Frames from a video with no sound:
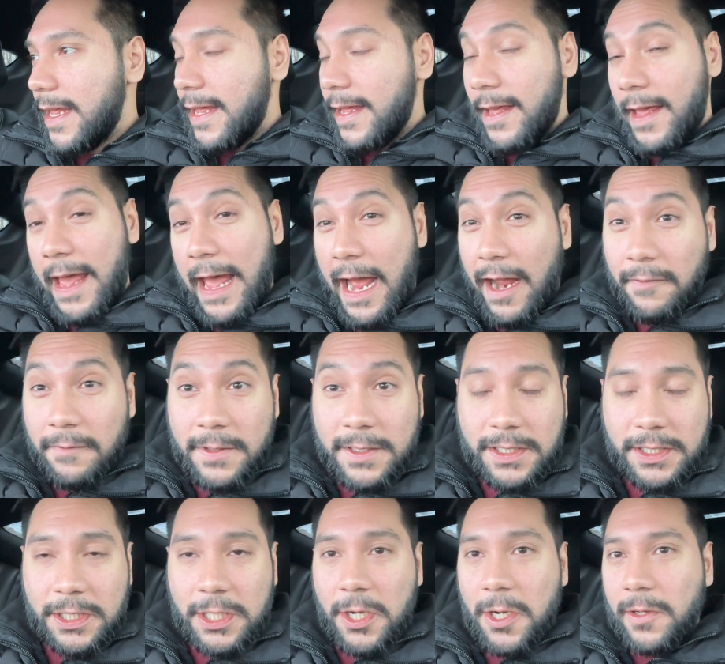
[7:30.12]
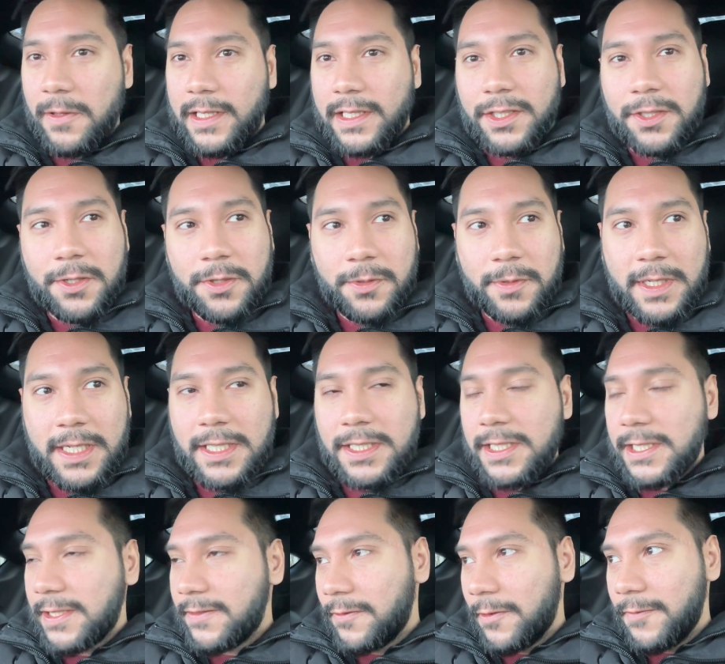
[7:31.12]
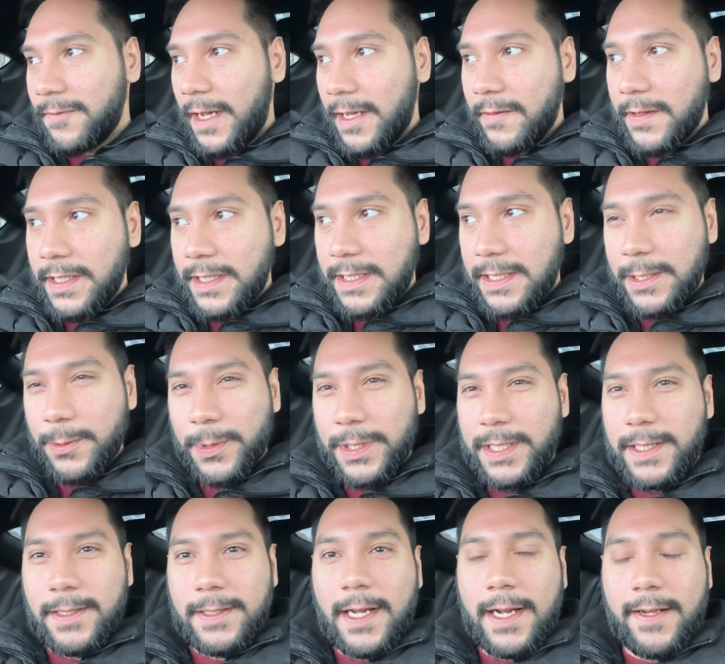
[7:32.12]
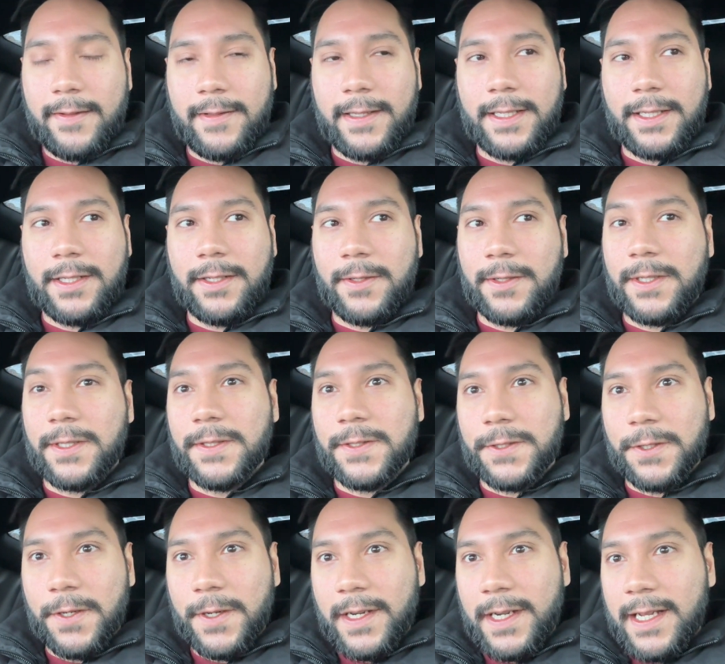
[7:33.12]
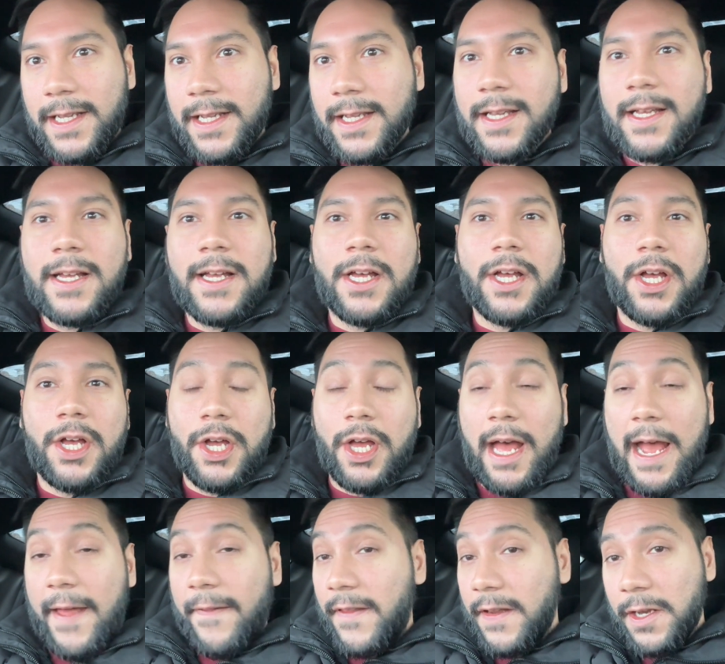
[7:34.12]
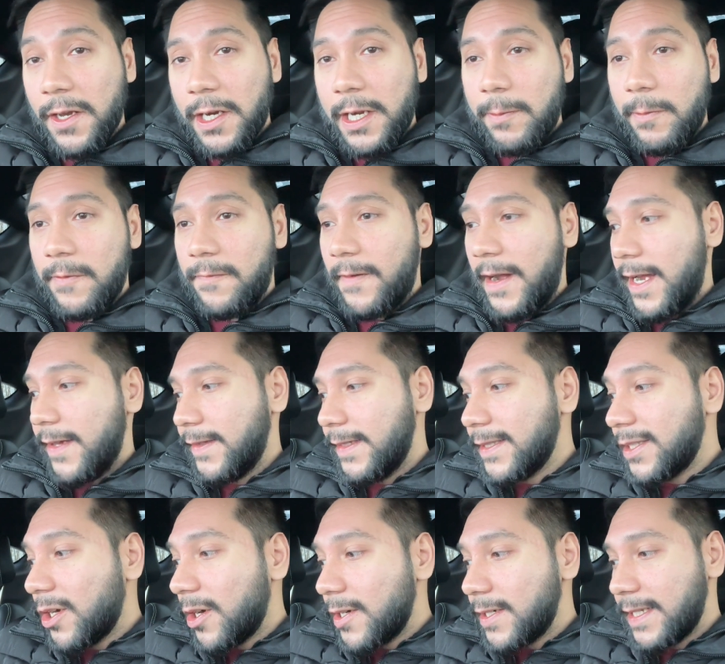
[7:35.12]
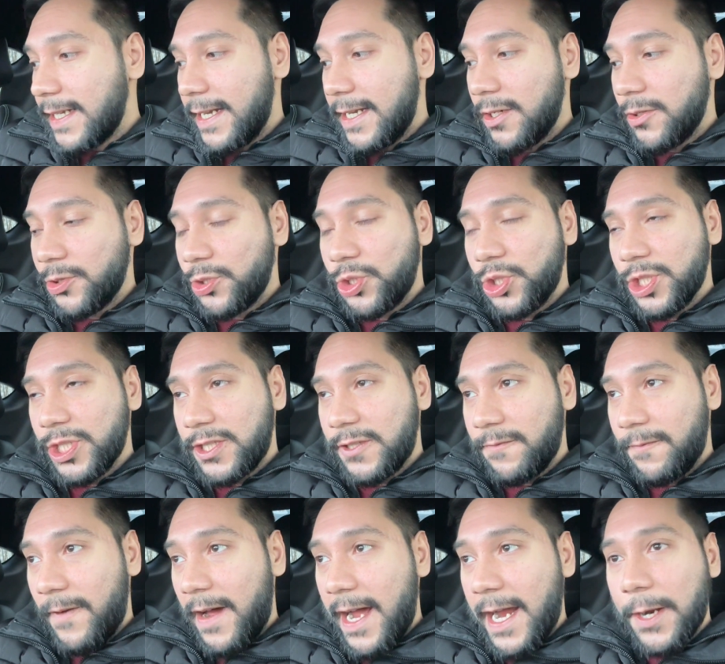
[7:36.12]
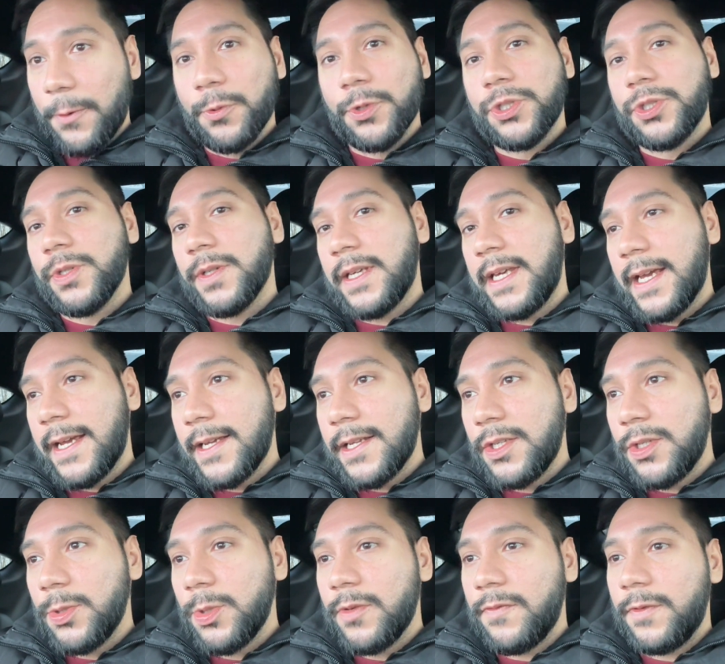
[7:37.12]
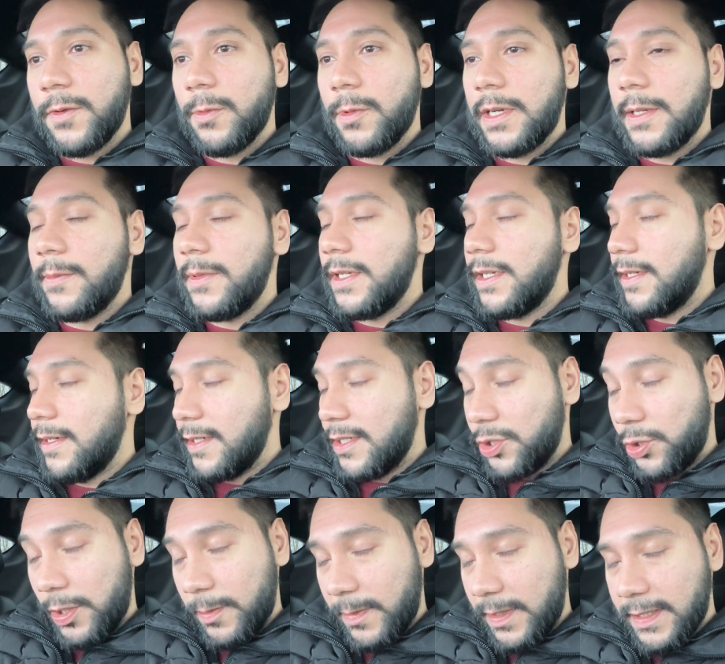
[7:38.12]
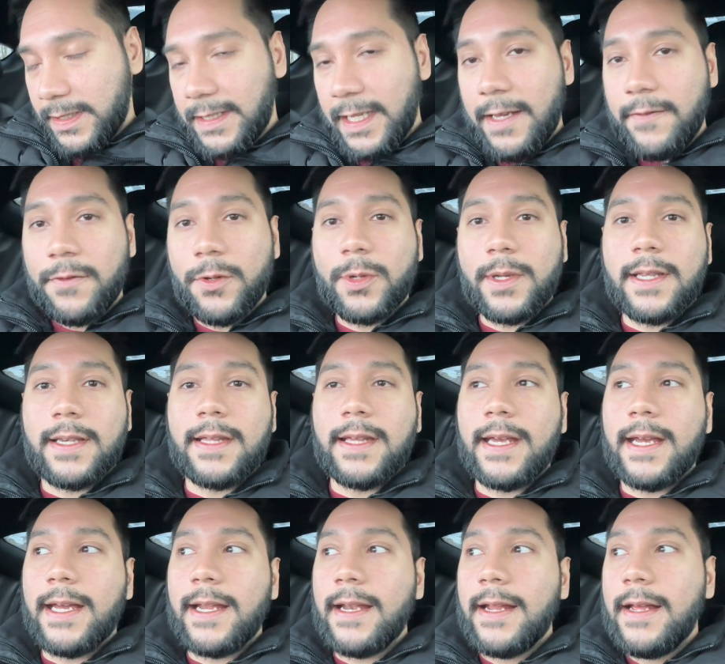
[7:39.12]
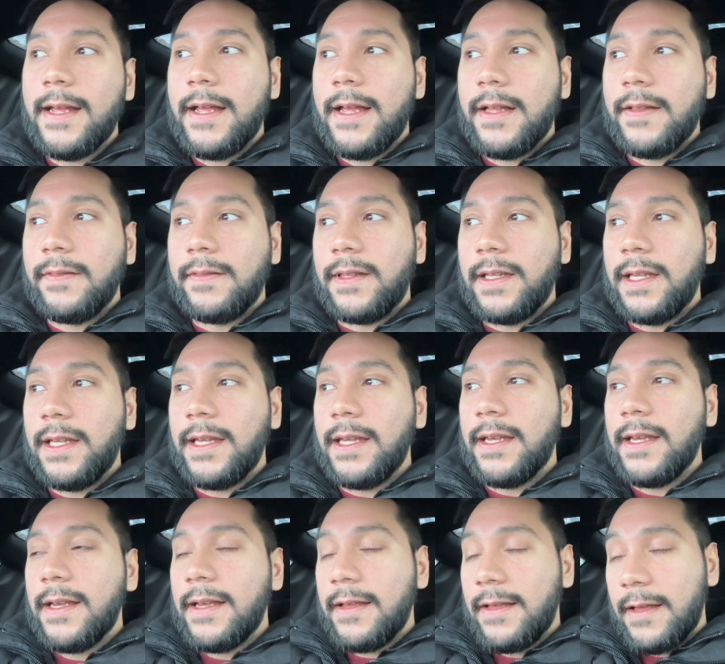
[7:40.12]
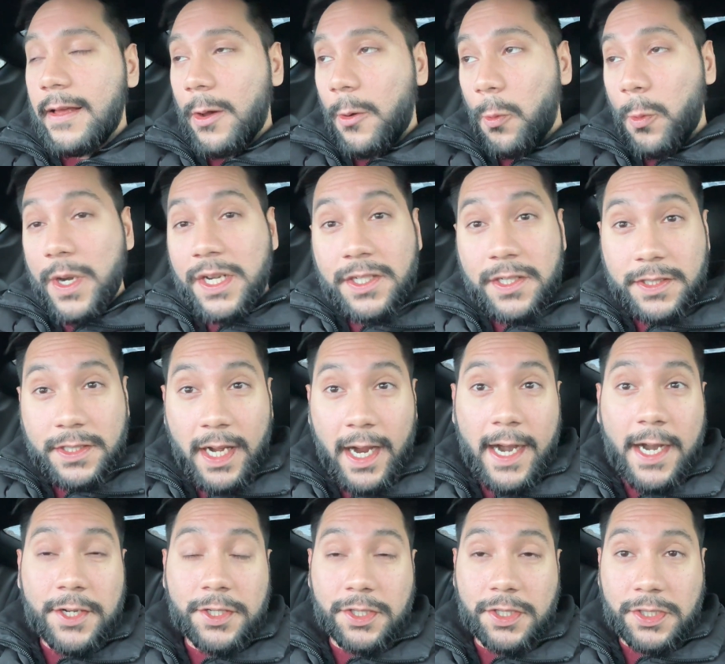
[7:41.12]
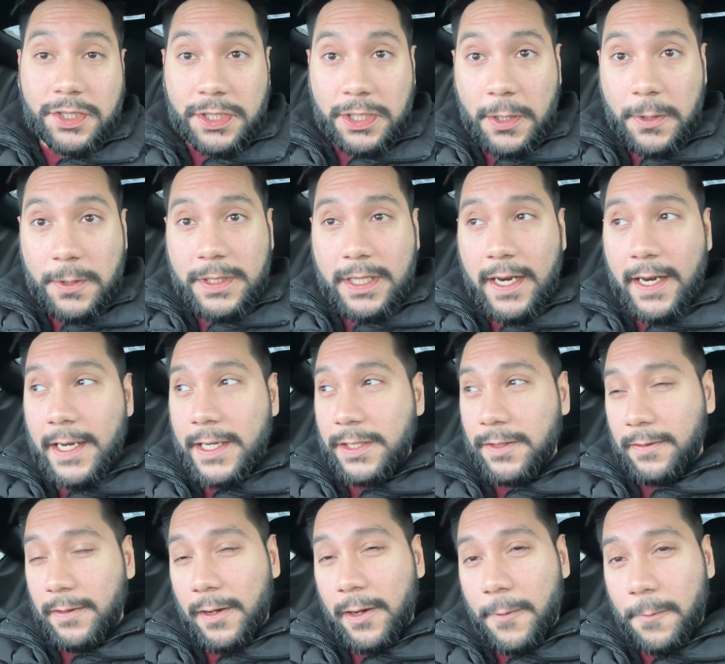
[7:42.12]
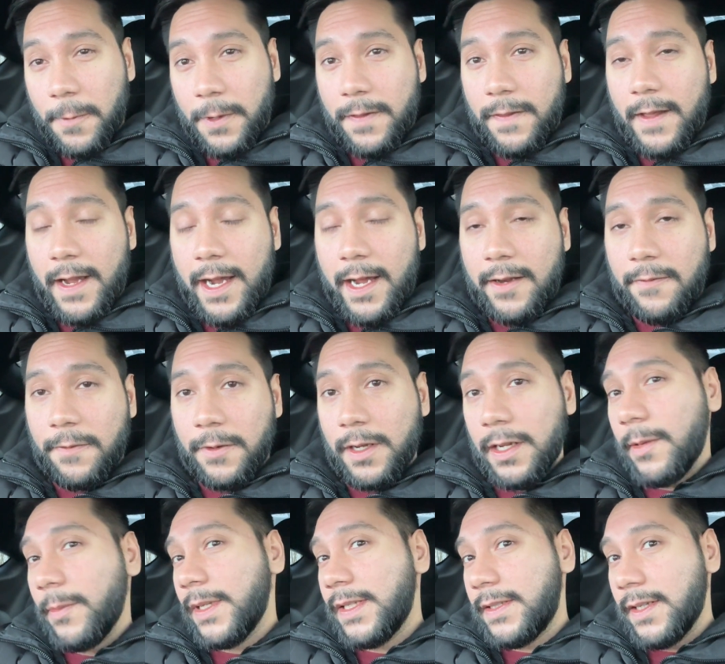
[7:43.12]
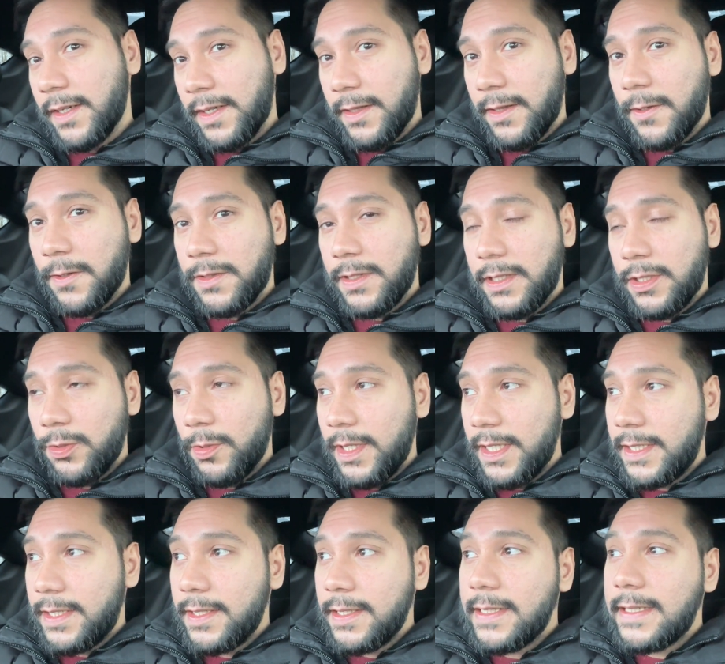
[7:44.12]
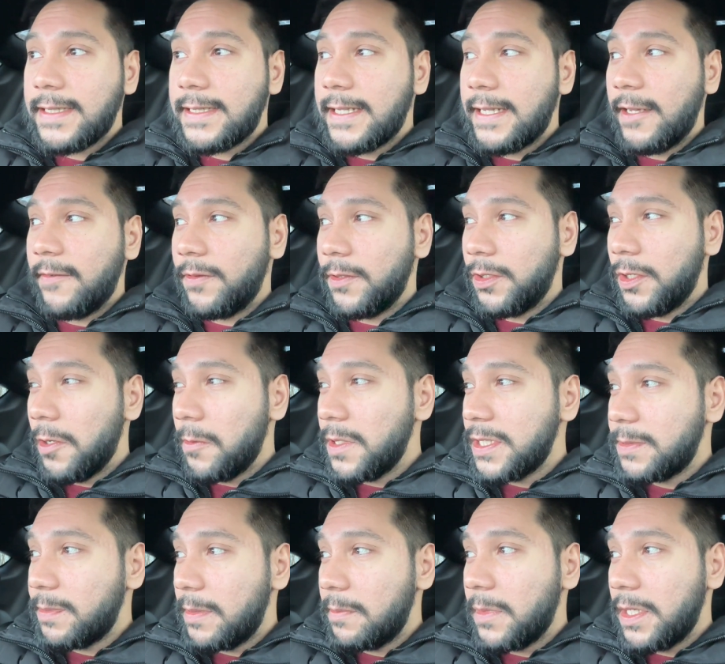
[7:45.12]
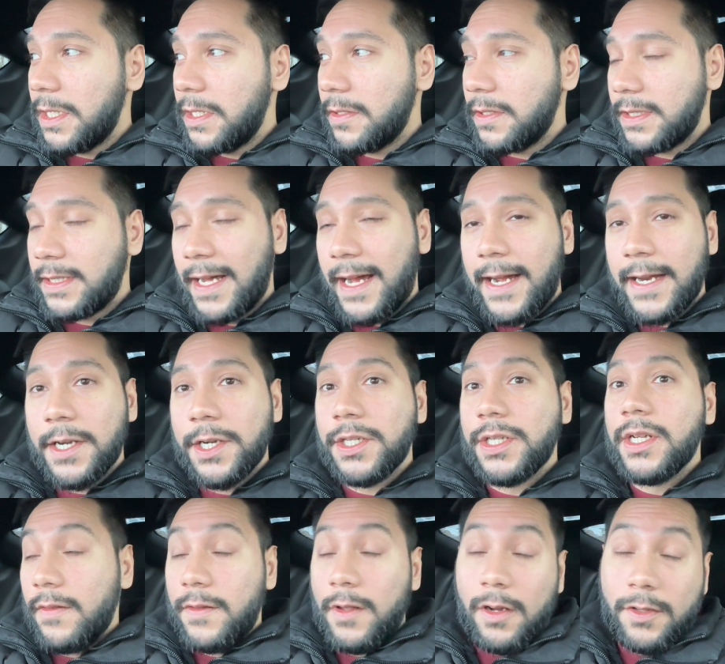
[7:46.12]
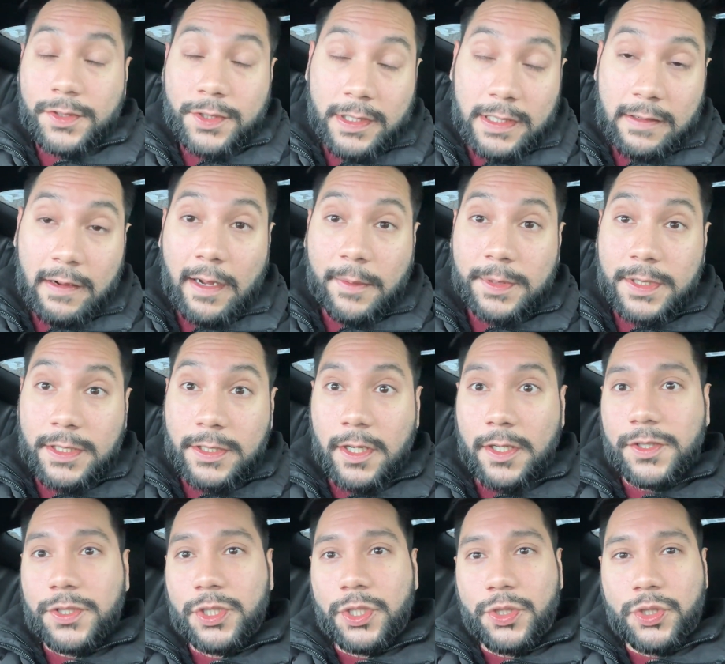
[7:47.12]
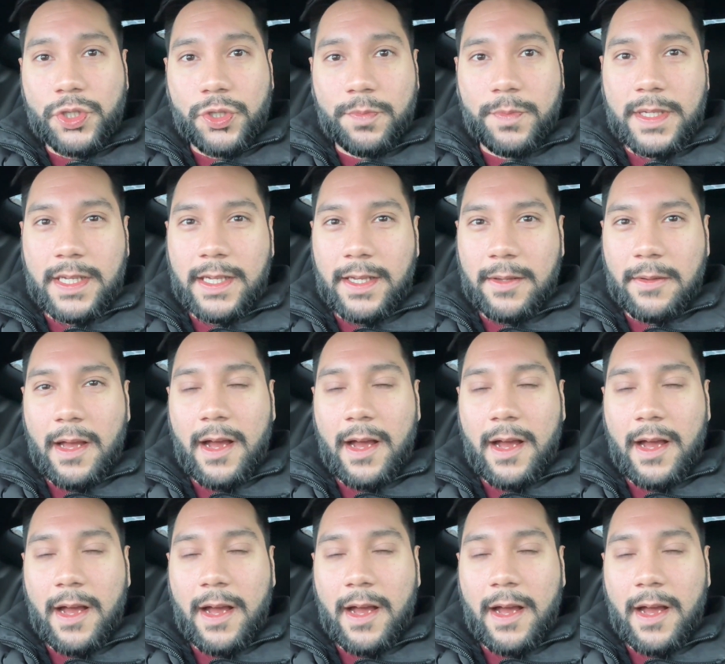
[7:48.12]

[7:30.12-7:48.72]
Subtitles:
average snow like 2-3 inches, 4-5 inches, which is not like, you know, concerning, I think you're gonna be fine. These cars handle just fine. What you can do if you want to be extremely safe, you can get the winter tires or the snow tires to help with that if you're going to be stuck in those situations. If you don't want to spend money on the tires, the alternative option is also to be